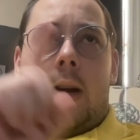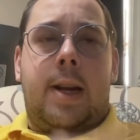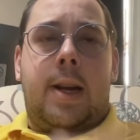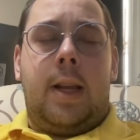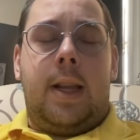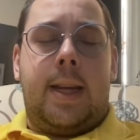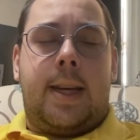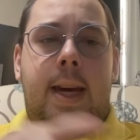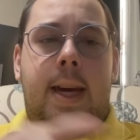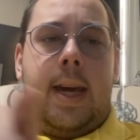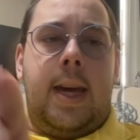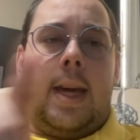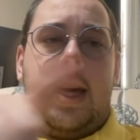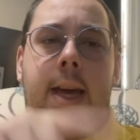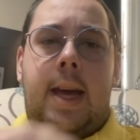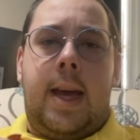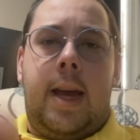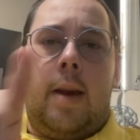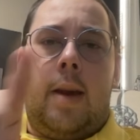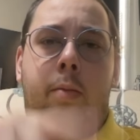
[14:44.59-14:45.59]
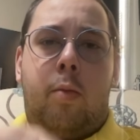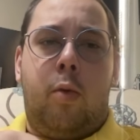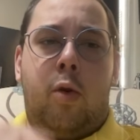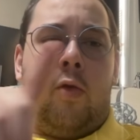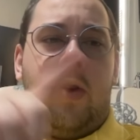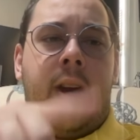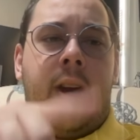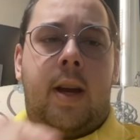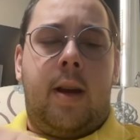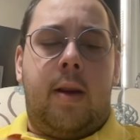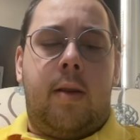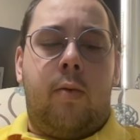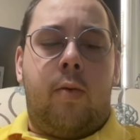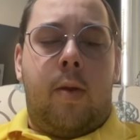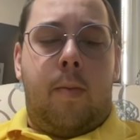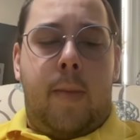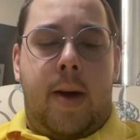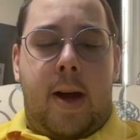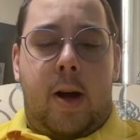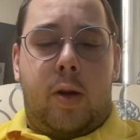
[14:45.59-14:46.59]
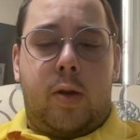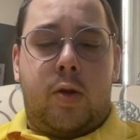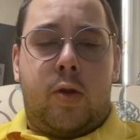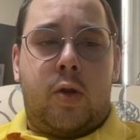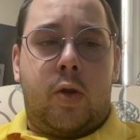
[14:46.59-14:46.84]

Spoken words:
clicking and moving the mouse.